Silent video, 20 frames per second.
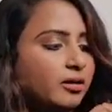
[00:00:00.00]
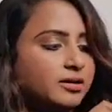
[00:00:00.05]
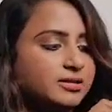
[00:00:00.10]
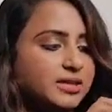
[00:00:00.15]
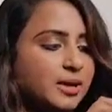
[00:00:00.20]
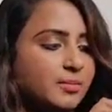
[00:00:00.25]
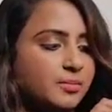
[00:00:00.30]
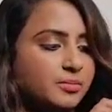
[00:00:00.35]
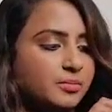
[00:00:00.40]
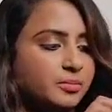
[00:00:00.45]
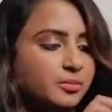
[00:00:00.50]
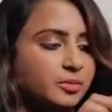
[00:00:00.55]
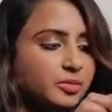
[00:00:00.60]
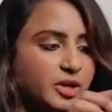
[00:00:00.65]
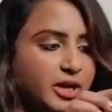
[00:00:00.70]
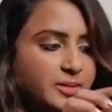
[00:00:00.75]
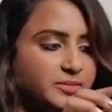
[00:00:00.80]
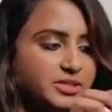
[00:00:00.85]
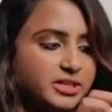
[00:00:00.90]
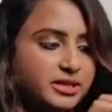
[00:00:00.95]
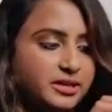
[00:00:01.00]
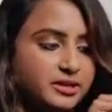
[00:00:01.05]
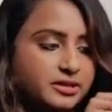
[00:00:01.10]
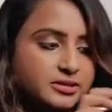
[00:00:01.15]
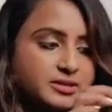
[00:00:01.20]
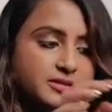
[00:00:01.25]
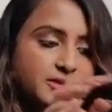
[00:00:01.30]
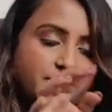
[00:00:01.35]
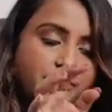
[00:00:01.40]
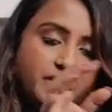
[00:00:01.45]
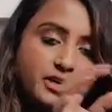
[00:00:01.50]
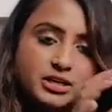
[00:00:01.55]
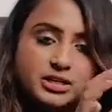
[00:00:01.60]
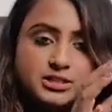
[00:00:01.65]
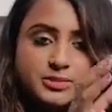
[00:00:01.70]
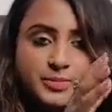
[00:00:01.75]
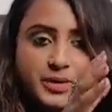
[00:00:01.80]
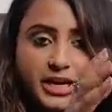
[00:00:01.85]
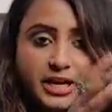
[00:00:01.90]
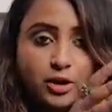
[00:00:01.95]
sometimes it is even
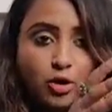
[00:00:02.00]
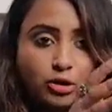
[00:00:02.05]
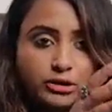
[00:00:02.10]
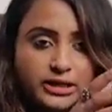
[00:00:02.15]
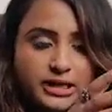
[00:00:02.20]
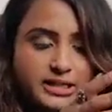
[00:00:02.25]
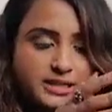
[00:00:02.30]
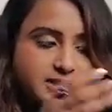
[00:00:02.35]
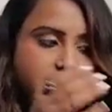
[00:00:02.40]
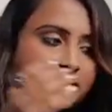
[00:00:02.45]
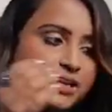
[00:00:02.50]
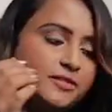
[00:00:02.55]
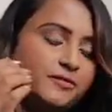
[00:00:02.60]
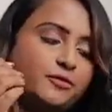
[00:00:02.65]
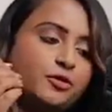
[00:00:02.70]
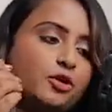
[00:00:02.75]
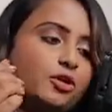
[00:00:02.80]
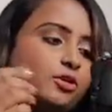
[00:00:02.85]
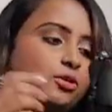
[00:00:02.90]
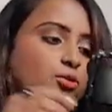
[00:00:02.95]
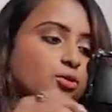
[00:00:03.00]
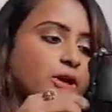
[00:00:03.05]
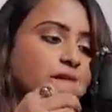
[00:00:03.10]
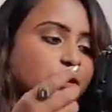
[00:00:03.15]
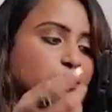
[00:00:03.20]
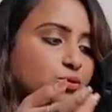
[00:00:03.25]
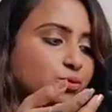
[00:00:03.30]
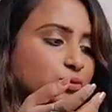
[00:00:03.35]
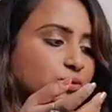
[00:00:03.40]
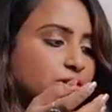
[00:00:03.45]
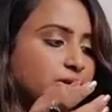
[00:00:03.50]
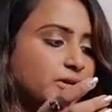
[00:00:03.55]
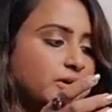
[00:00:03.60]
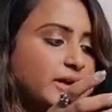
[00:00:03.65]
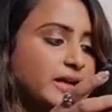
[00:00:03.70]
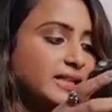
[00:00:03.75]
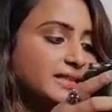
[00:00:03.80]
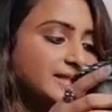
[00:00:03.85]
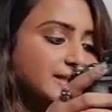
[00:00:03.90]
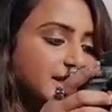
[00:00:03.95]
displayed on the LCD if you're looking through the
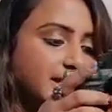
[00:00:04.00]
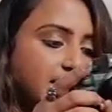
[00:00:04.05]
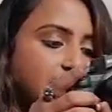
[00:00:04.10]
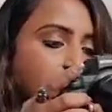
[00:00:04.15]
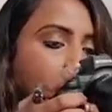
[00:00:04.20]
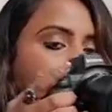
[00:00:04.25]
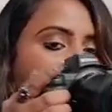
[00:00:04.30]
LCD.